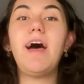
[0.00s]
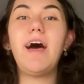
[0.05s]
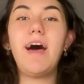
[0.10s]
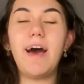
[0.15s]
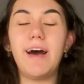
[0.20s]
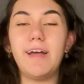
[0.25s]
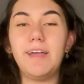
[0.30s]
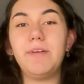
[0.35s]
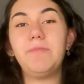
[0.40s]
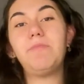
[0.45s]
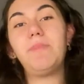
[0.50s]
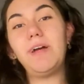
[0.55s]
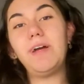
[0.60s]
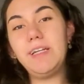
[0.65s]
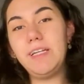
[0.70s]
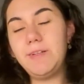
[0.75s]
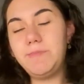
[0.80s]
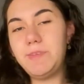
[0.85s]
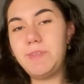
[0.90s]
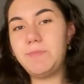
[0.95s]
Hi, my
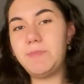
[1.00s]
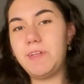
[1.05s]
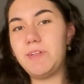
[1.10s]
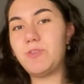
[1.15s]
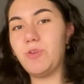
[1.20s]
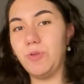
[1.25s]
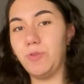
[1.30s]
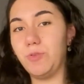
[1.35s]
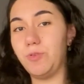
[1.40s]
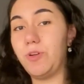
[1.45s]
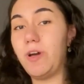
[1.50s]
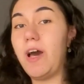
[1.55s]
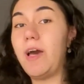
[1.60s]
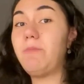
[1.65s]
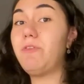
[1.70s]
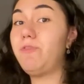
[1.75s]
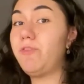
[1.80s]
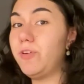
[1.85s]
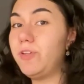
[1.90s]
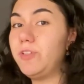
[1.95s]
name is Melis Onur. I'm
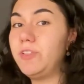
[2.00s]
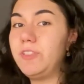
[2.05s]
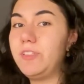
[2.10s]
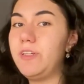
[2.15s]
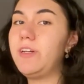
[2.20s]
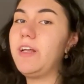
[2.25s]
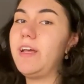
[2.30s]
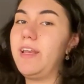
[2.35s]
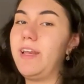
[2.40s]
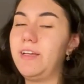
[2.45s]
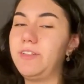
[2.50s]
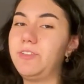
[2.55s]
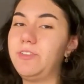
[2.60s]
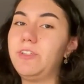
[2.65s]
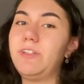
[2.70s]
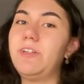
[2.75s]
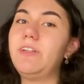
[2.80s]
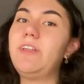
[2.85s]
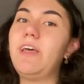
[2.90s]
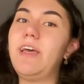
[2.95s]
a first-year
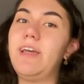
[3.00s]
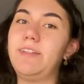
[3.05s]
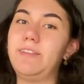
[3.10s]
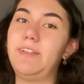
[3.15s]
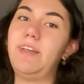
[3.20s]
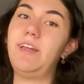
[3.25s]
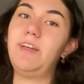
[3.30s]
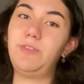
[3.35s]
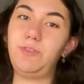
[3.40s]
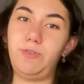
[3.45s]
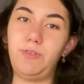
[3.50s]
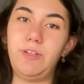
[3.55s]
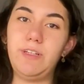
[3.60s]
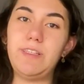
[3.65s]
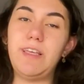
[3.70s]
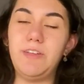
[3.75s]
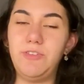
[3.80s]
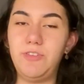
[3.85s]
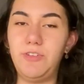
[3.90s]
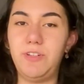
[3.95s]
electrical and
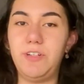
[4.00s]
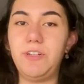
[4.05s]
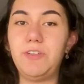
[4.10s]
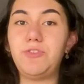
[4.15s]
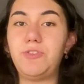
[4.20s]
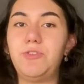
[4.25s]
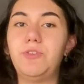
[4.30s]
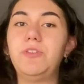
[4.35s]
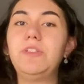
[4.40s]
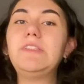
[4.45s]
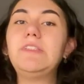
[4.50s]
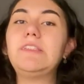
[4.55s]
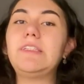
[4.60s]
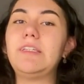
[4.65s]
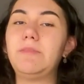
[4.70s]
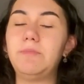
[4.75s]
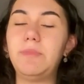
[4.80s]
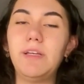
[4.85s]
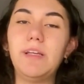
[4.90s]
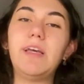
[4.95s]
electronics engineering student
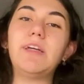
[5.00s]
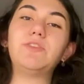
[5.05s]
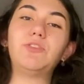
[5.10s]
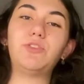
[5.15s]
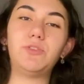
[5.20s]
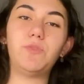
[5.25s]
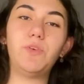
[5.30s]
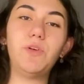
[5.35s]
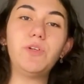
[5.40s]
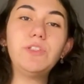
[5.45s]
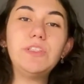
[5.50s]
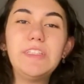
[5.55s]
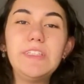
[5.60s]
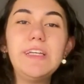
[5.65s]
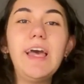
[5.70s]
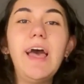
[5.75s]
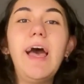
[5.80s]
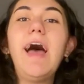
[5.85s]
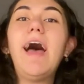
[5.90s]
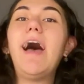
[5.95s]
in Bilkent
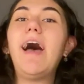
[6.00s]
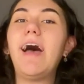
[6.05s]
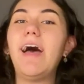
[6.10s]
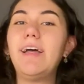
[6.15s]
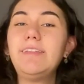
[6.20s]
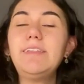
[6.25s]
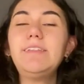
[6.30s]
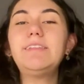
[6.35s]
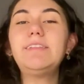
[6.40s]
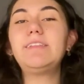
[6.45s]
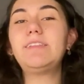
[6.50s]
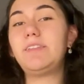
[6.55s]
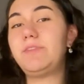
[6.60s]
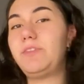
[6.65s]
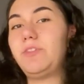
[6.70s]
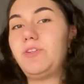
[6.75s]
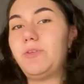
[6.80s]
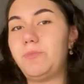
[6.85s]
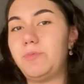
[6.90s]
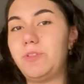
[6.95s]
University, and this is a
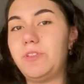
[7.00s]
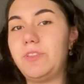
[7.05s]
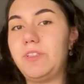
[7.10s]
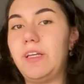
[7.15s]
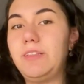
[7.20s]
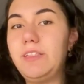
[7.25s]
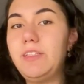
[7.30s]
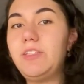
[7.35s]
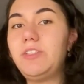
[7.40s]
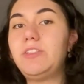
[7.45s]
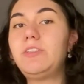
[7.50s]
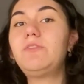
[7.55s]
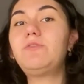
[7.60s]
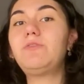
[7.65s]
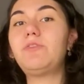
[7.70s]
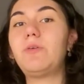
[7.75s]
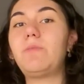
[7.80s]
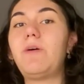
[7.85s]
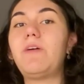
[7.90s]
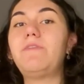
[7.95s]
video presentation
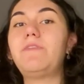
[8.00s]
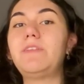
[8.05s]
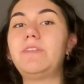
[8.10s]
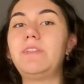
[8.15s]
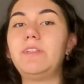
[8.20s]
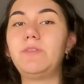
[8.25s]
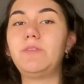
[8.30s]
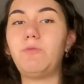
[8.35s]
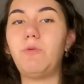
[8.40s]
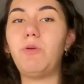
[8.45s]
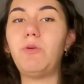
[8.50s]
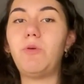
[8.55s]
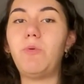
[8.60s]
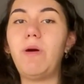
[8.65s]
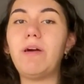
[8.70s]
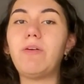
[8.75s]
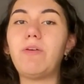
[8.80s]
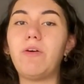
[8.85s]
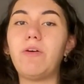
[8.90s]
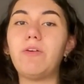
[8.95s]
for my Physics
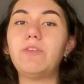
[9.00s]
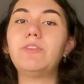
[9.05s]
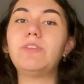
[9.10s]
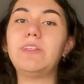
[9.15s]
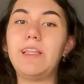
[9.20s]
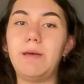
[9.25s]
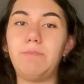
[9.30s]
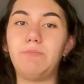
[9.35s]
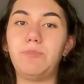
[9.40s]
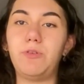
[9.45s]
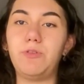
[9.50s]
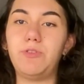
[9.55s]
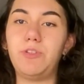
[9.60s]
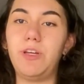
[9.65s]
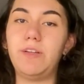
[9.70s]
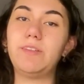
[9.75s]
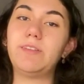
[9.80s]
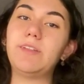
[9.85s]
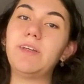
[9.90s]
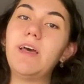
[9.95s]
101 course lab
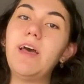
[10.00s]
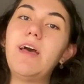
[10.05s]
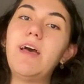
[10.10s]
project.